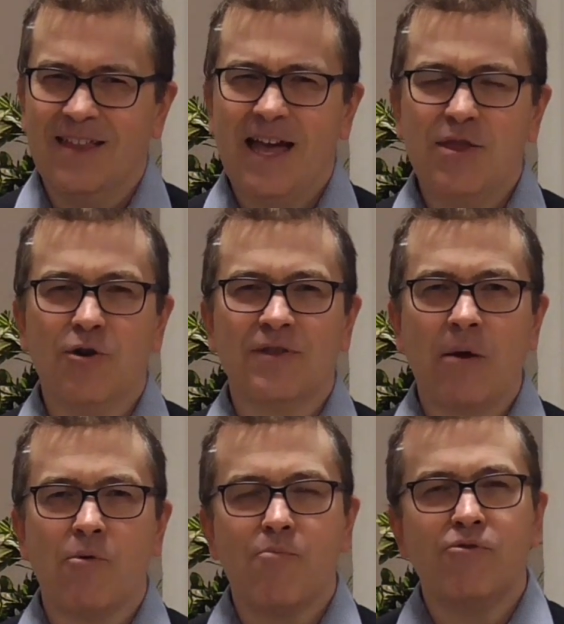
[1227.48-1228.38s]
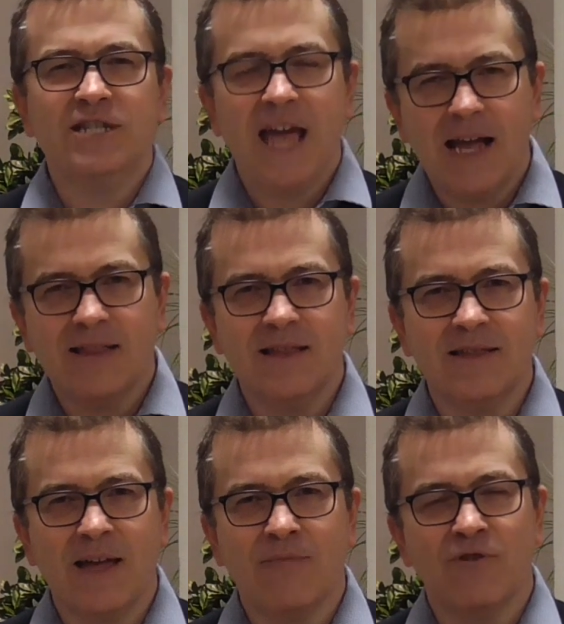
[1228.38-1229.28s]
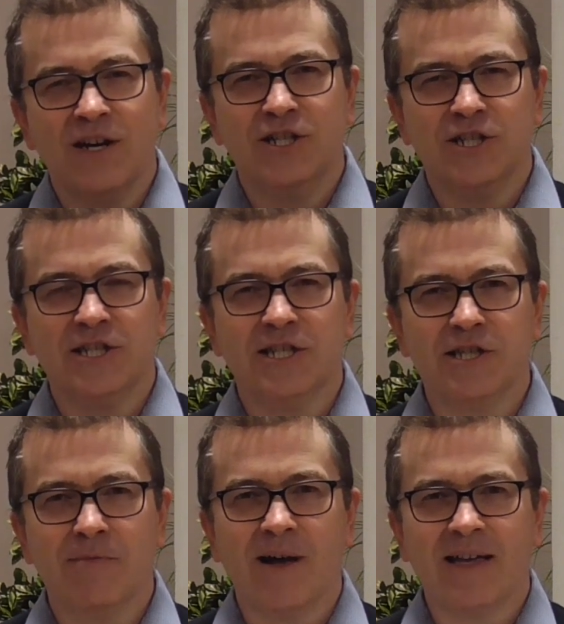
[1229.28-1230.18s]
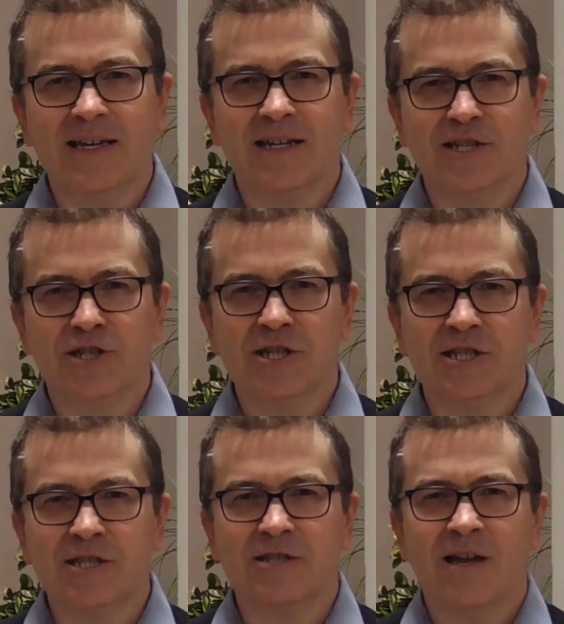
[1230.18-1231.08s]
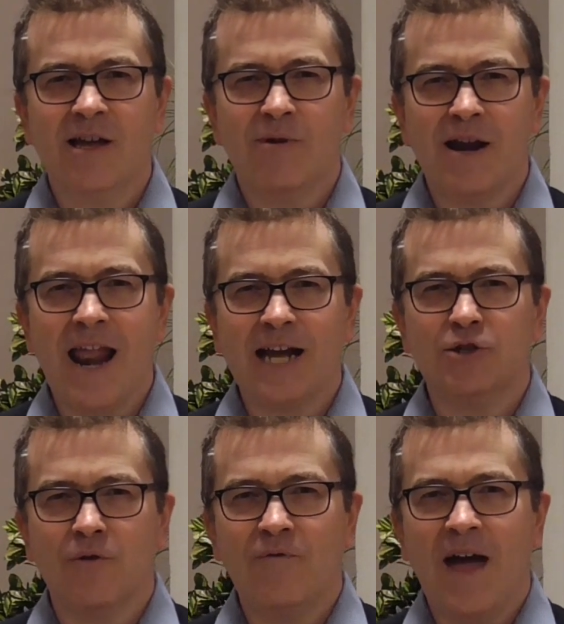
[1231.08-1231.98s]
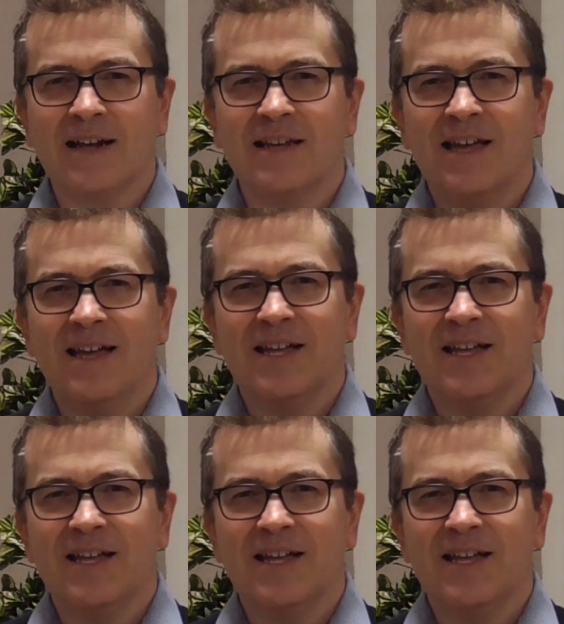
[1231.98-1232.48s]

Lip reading: They thought they were protecting their religious system by killing Jesus, when in actual fact,